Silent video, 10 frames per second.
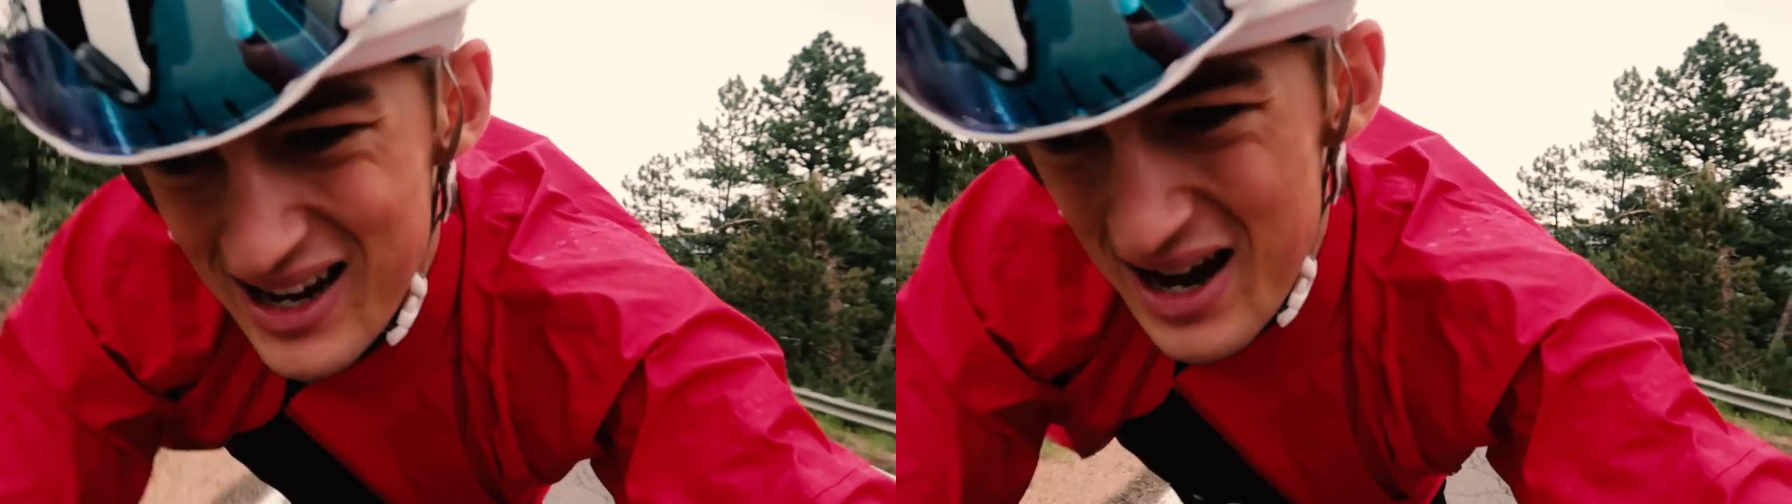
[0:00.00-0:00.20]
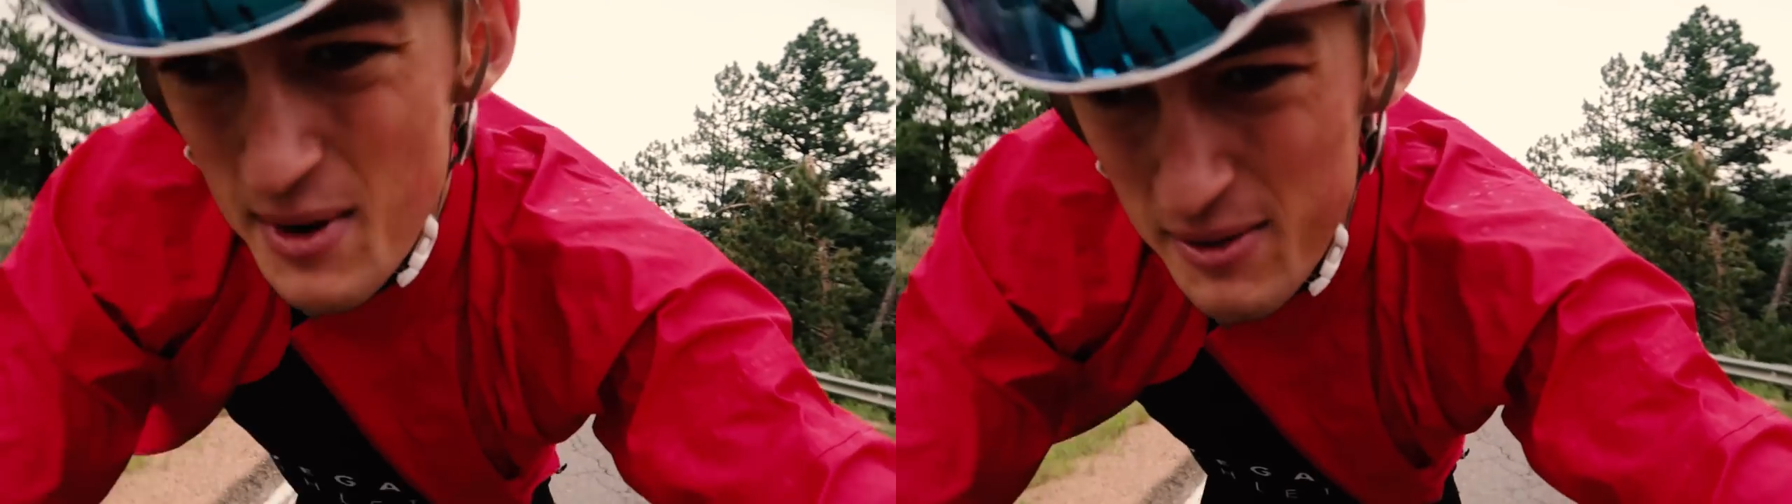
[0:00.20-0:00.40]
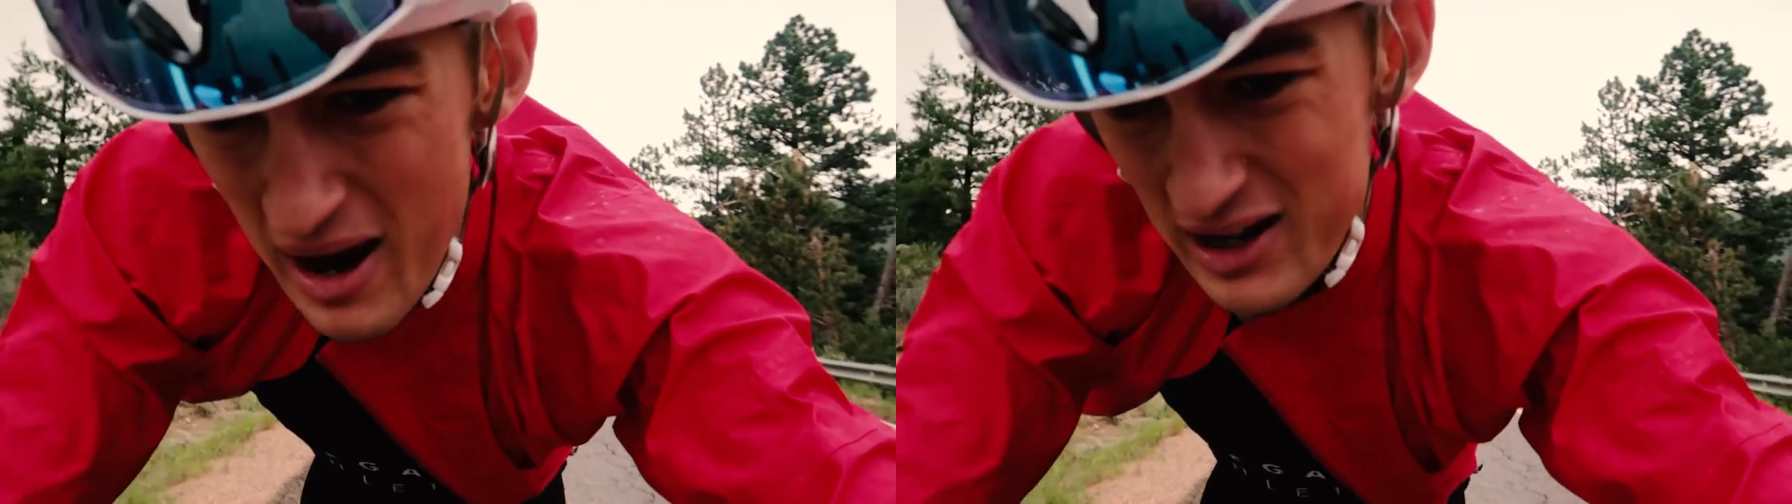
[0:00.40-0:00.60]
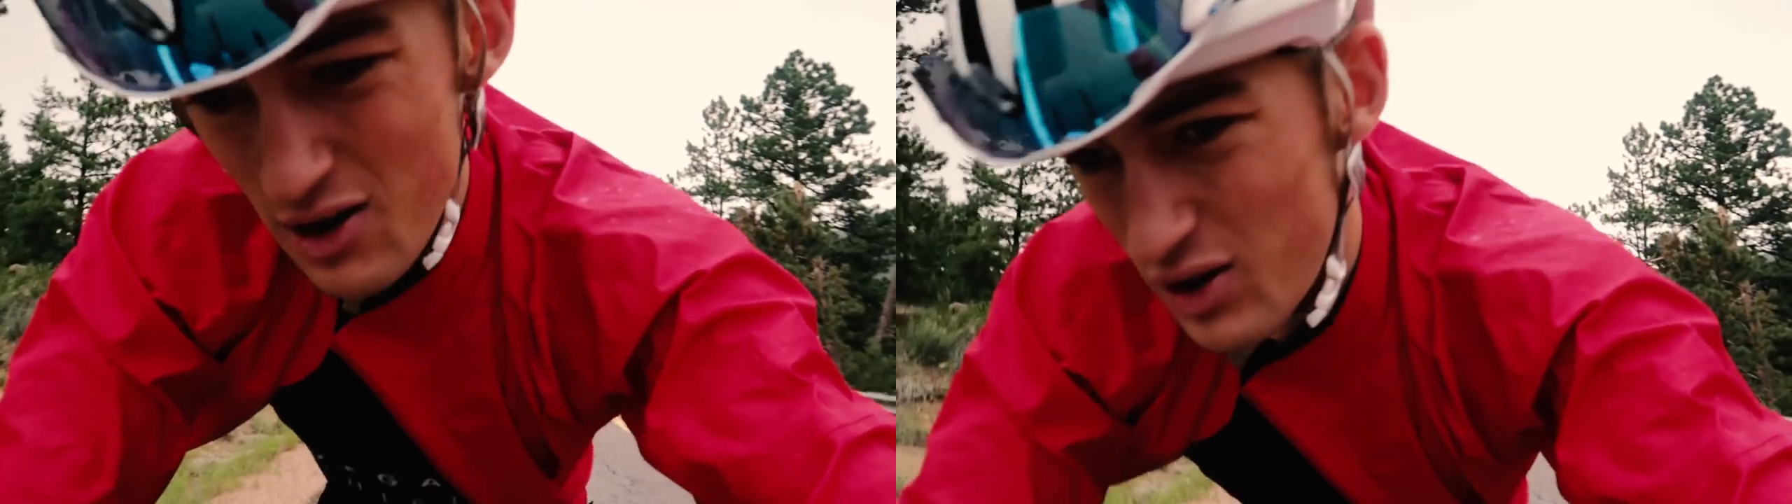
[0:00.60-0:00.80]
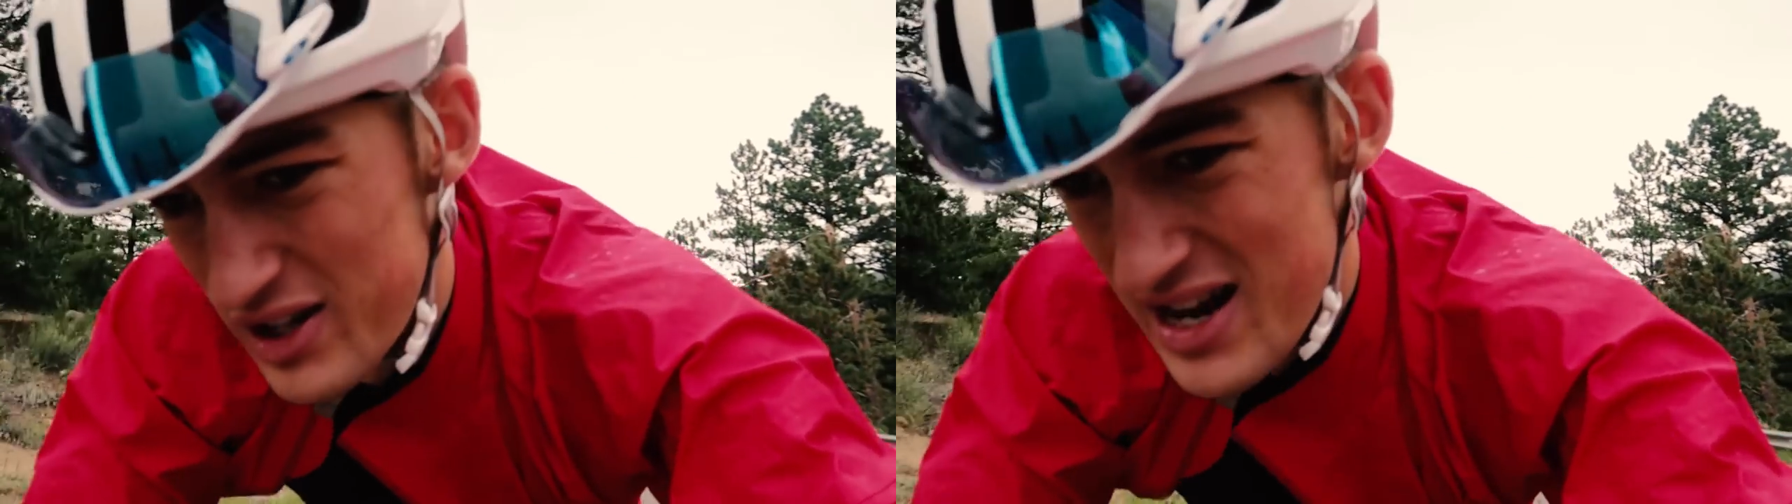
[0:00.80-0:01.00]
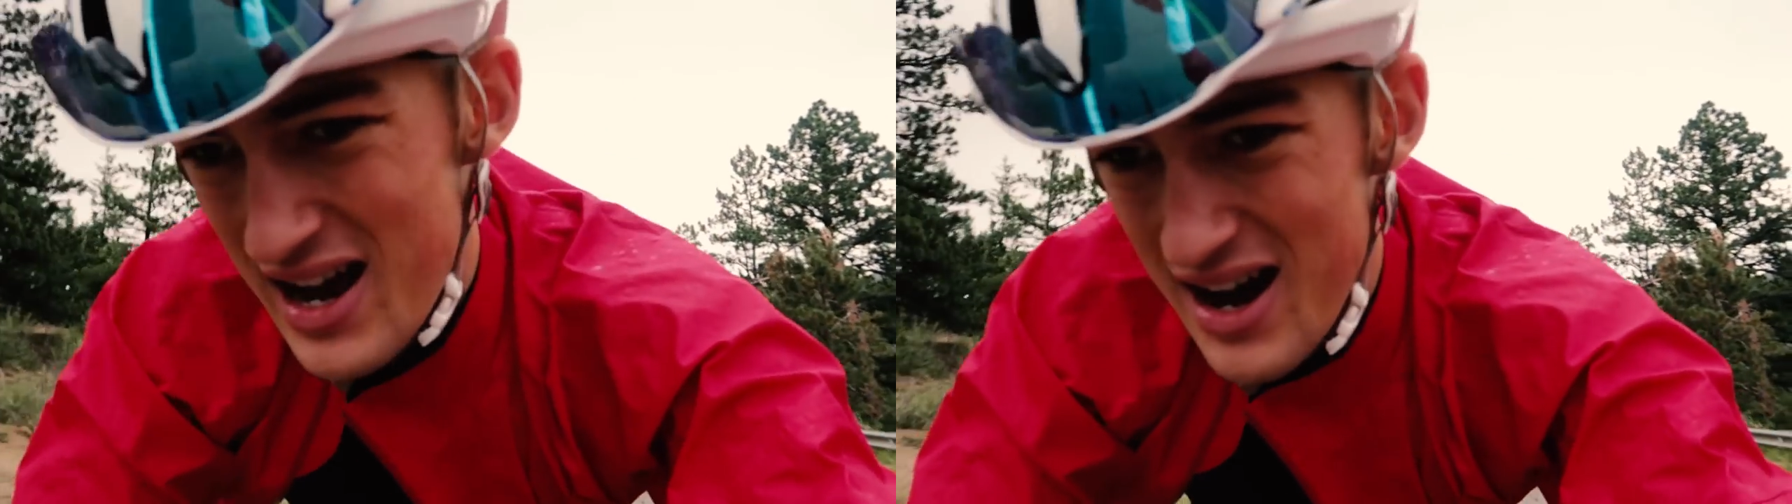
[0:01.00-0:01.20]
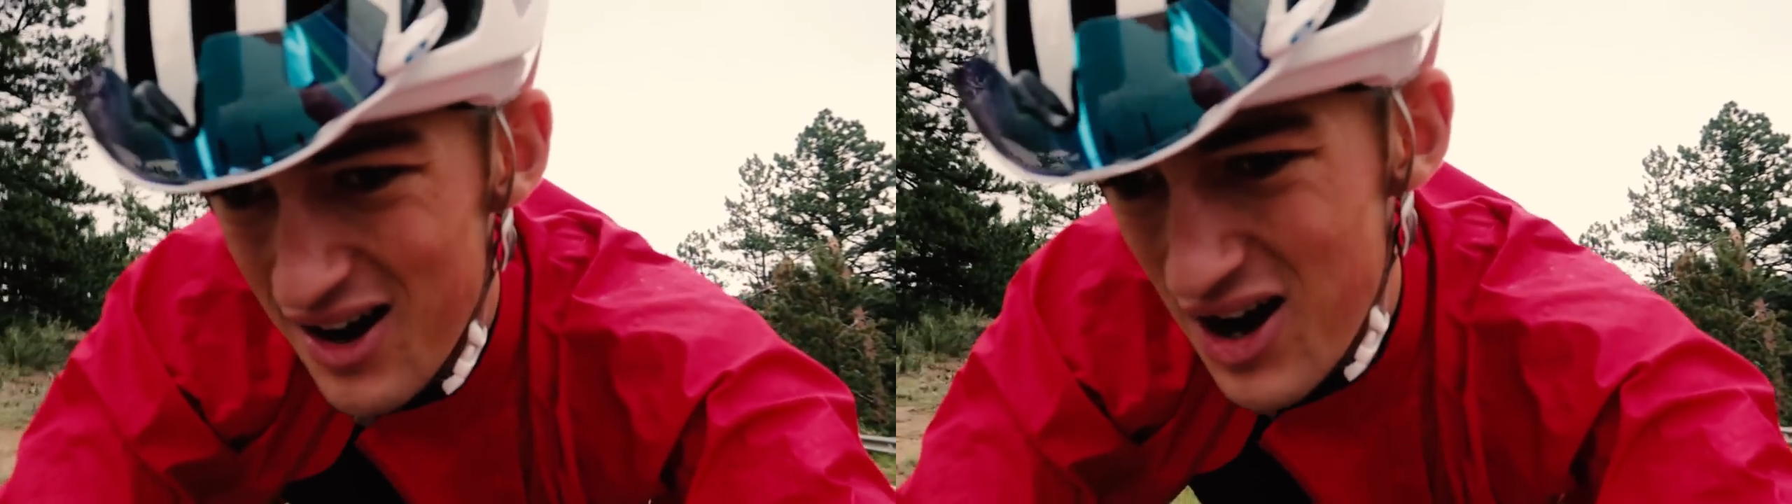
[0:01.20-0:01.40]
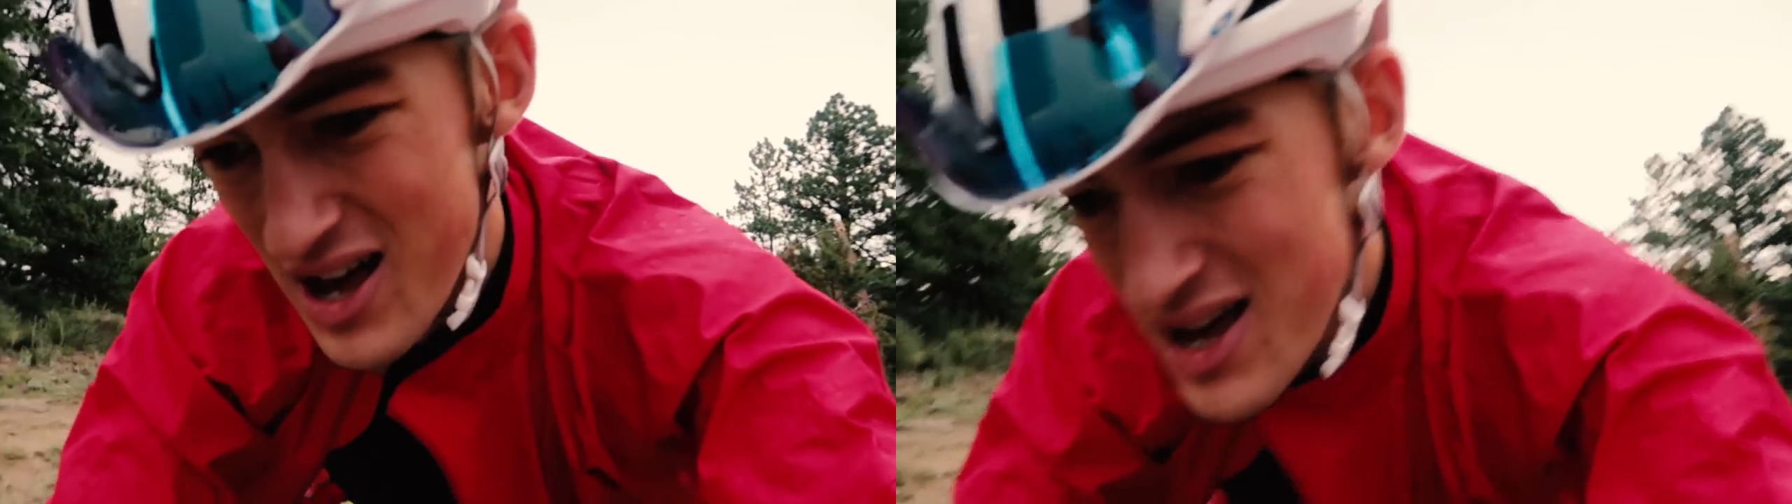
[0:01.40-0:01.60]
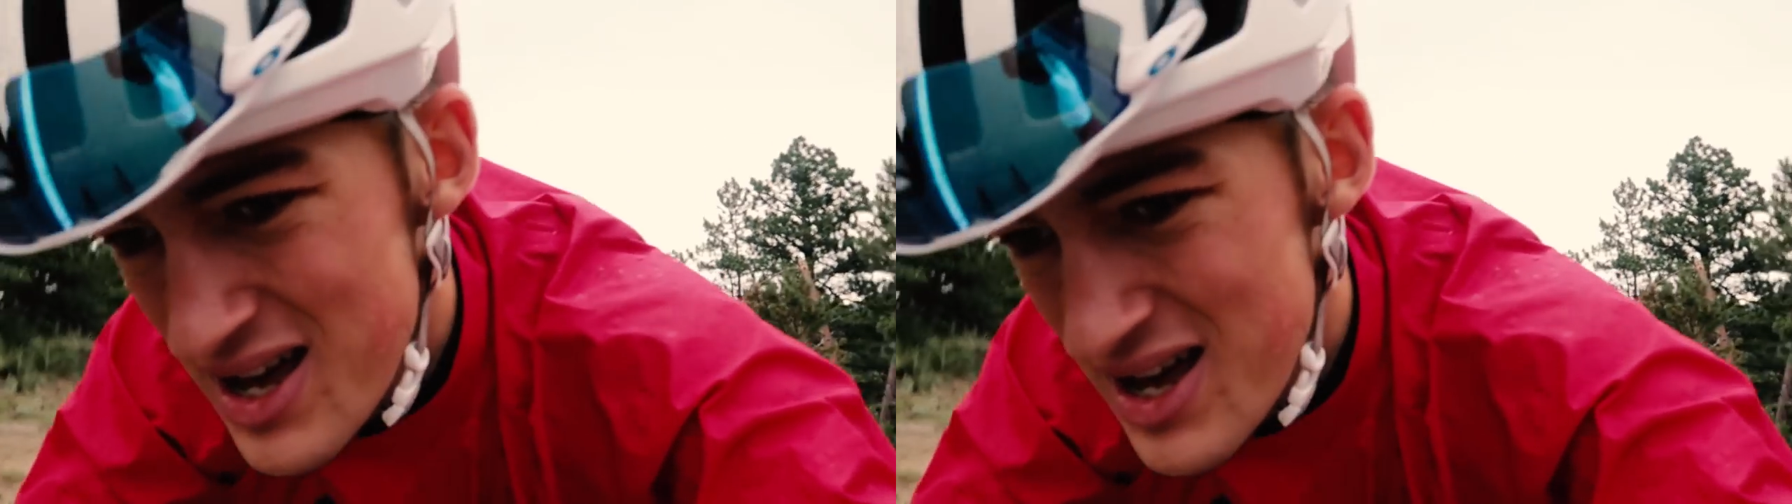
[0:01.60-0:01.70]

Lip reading: I'm on Magnolia now,